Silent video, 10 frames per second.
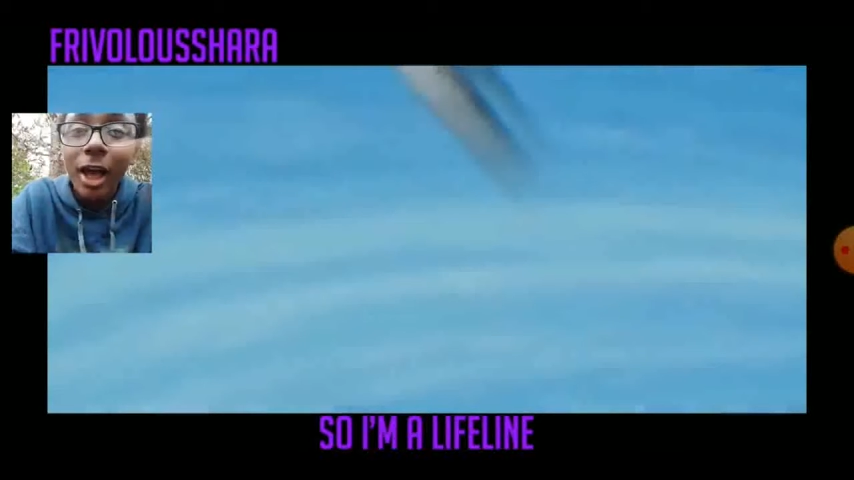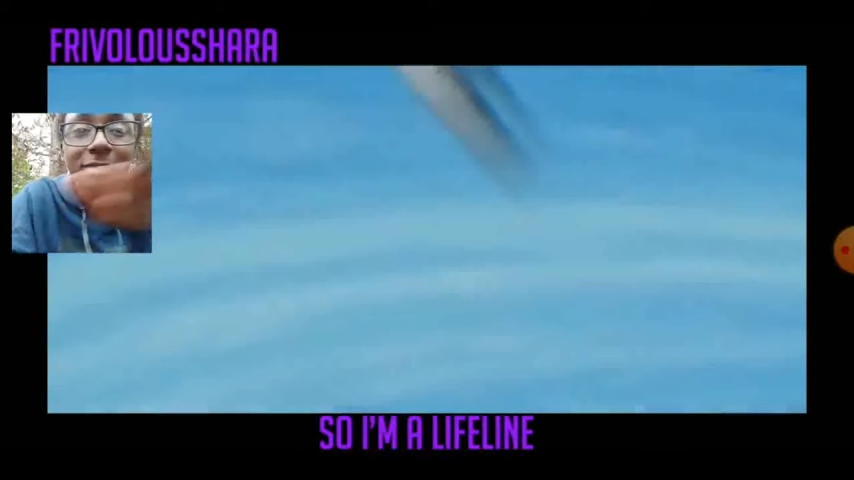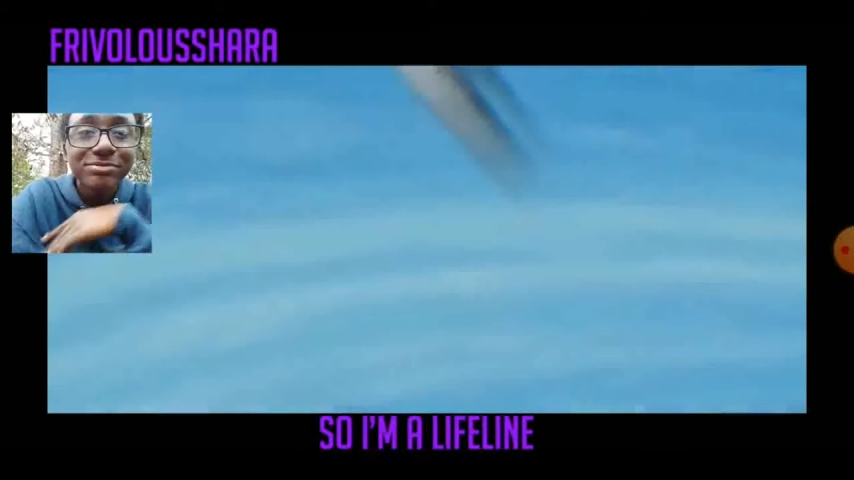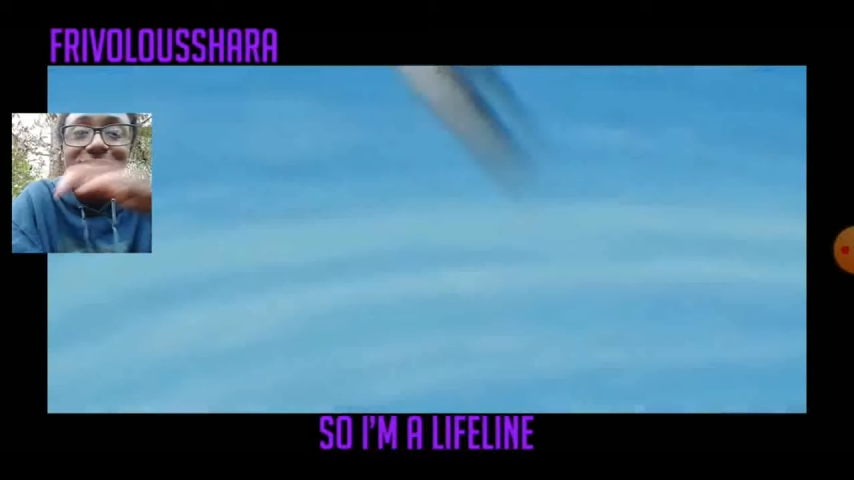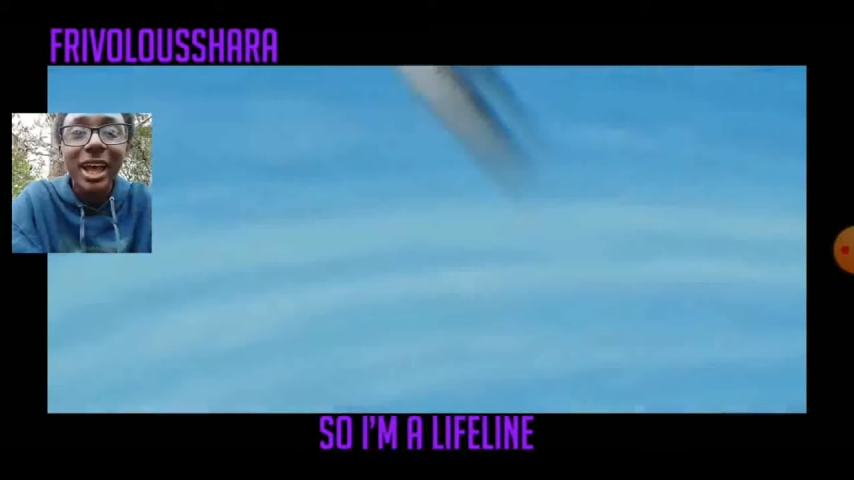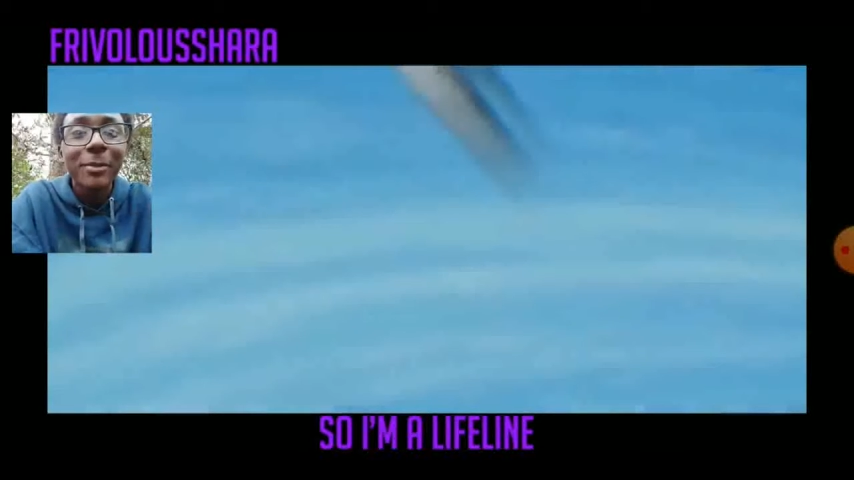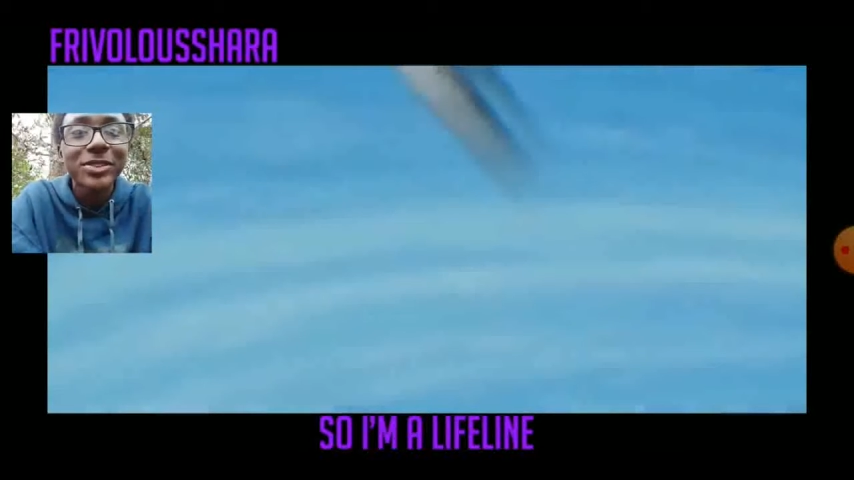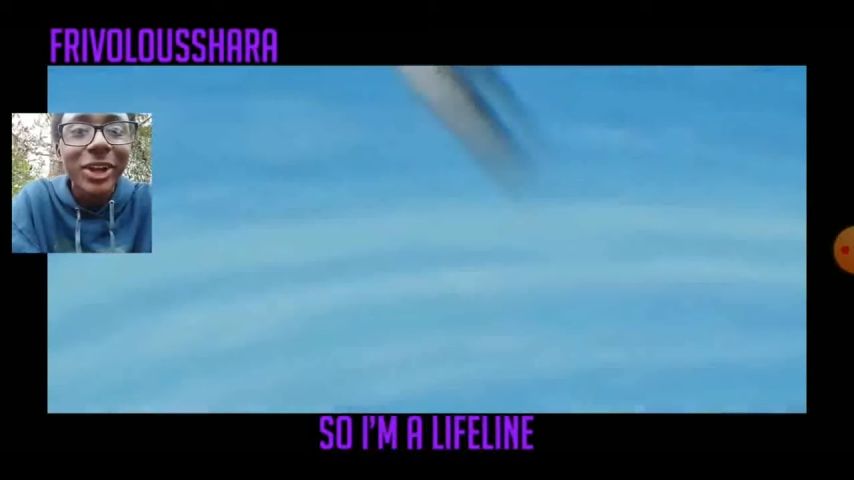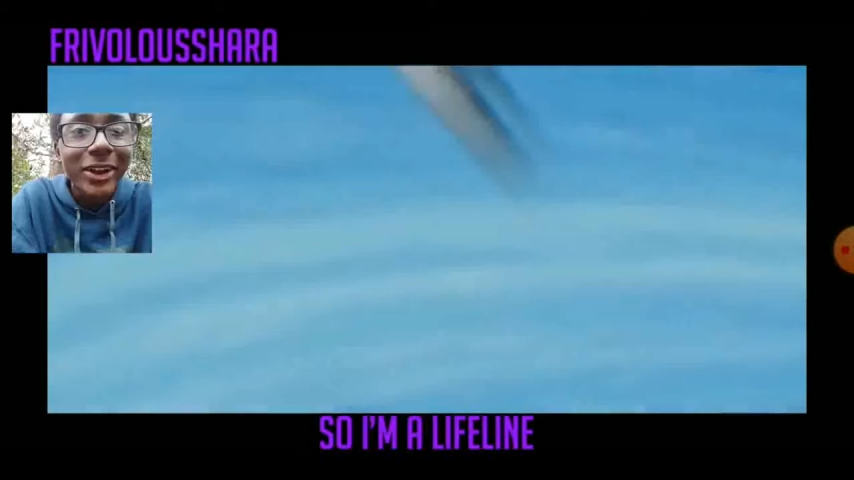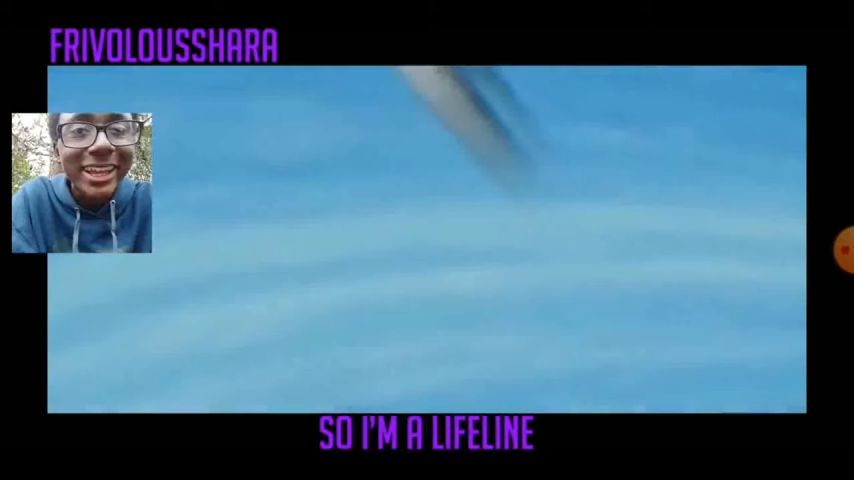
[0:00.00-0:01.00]
Uh, I'm
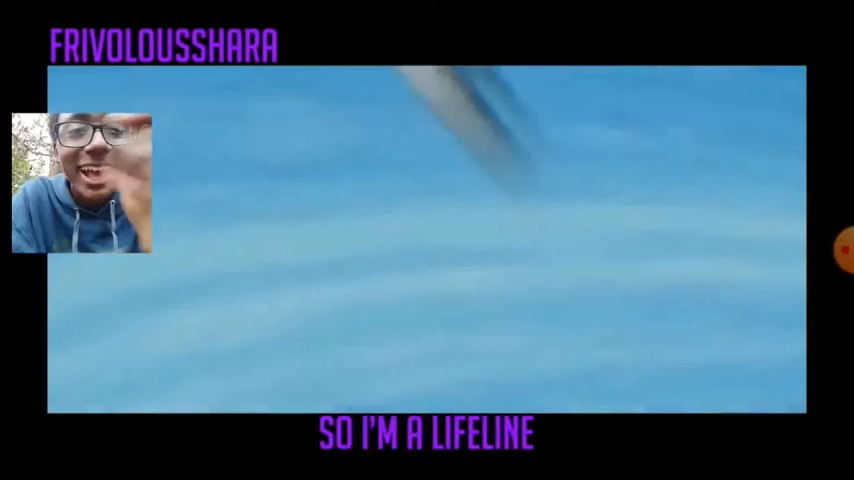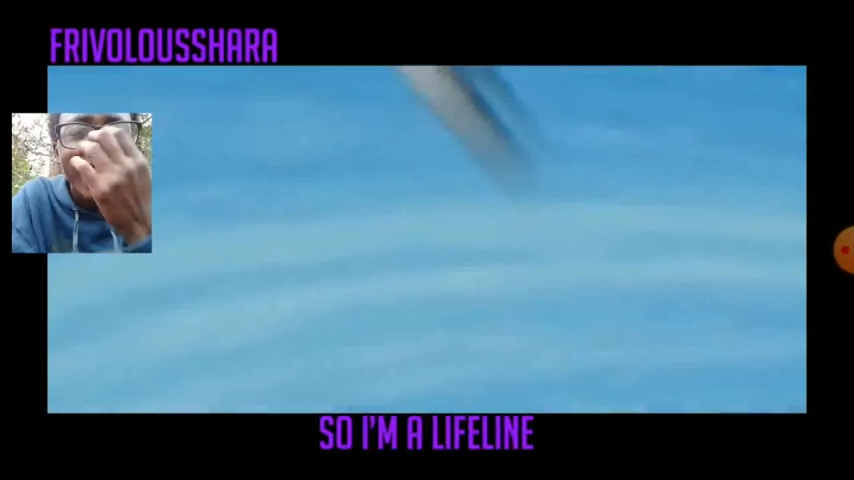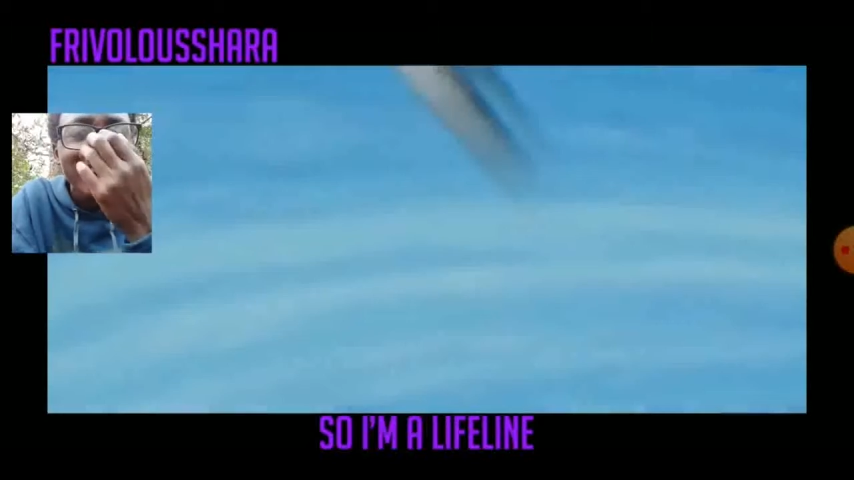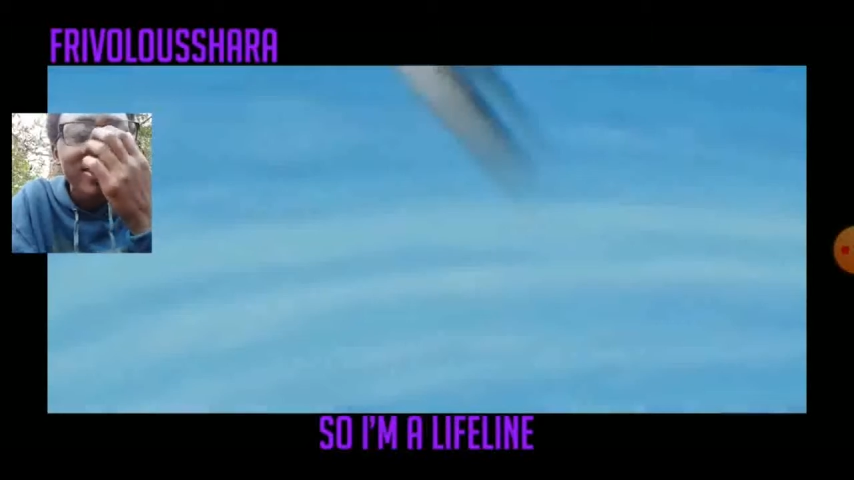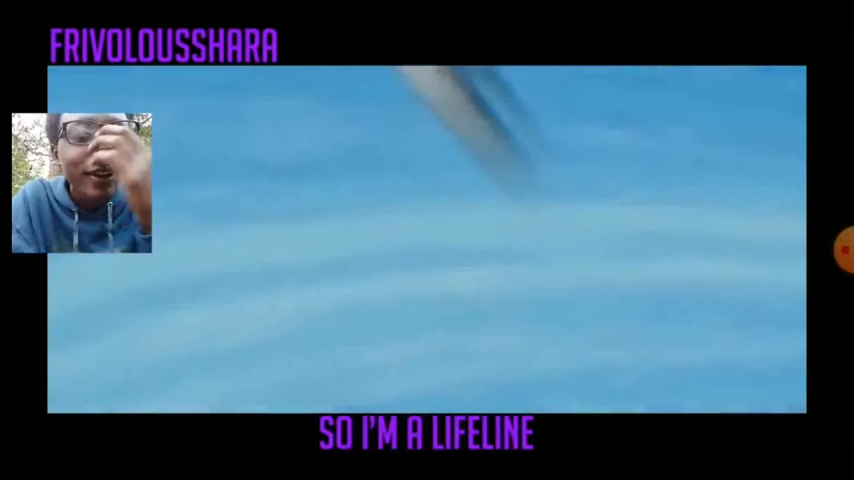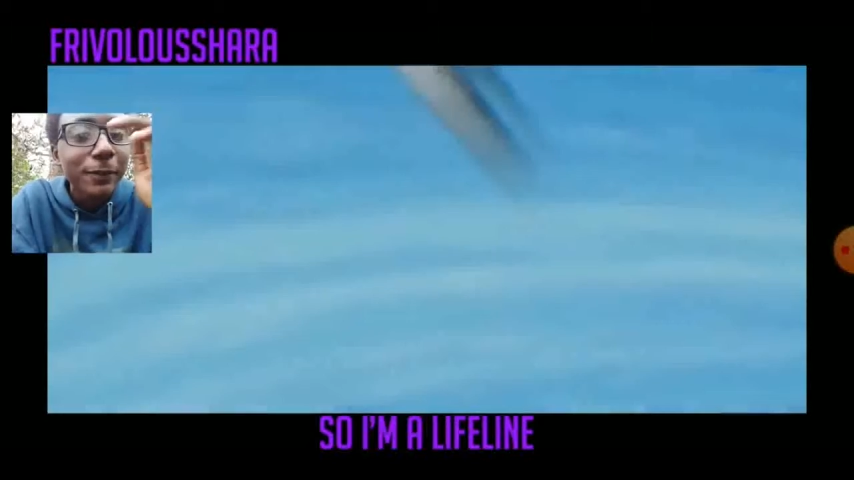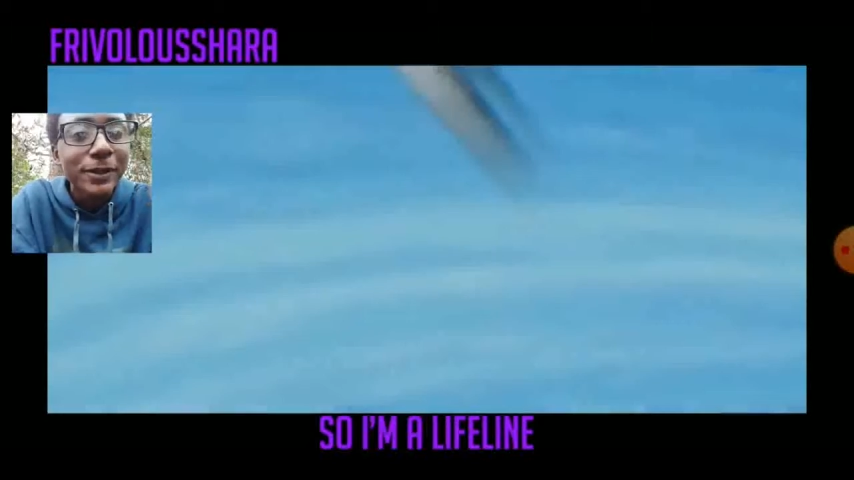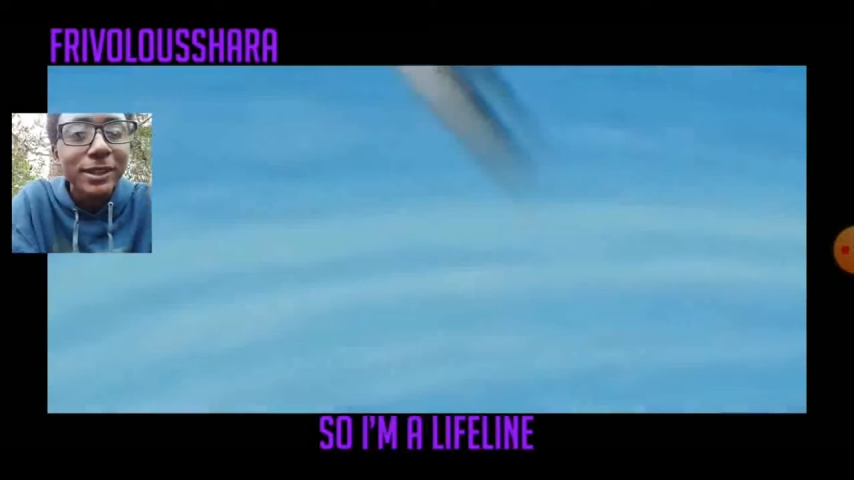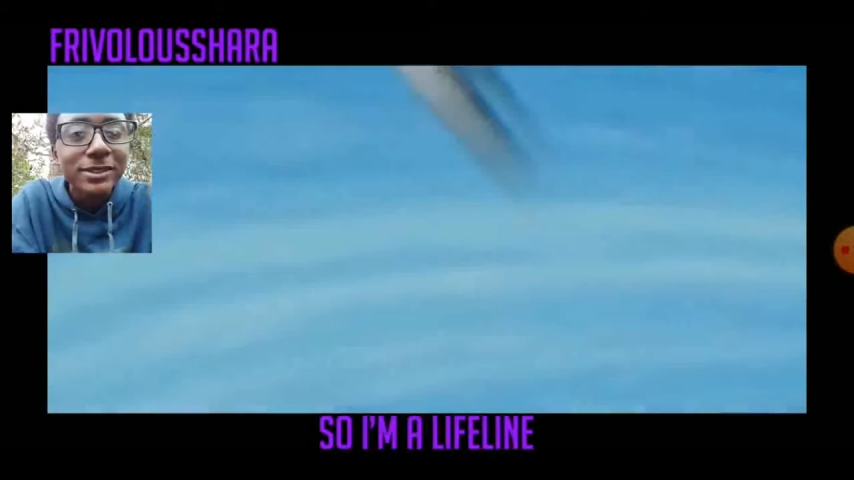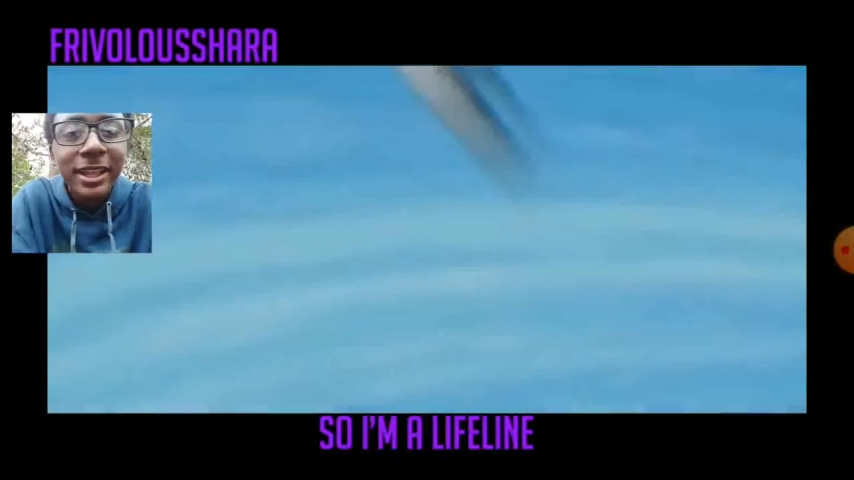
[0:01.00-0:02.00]
sorry. I don't know how to
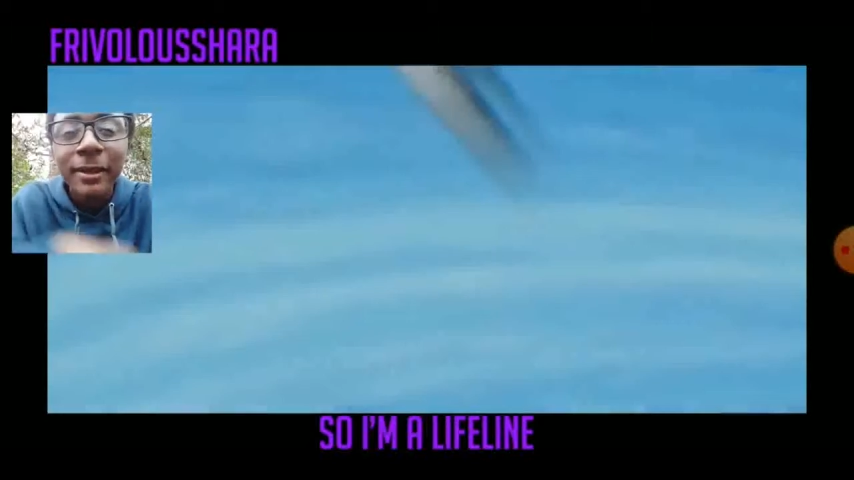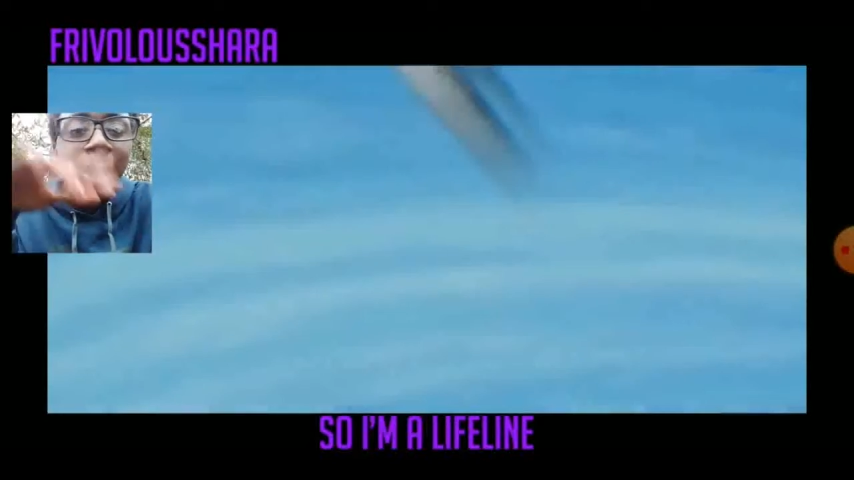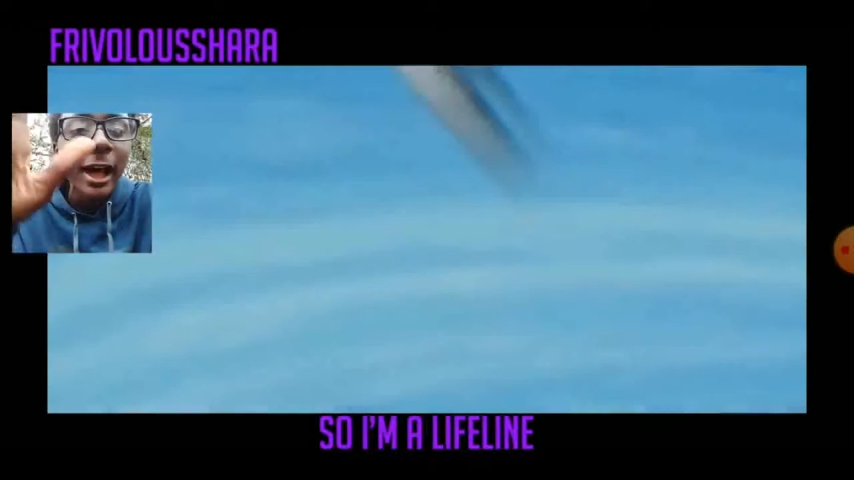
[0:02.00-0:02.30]
pronounce the name.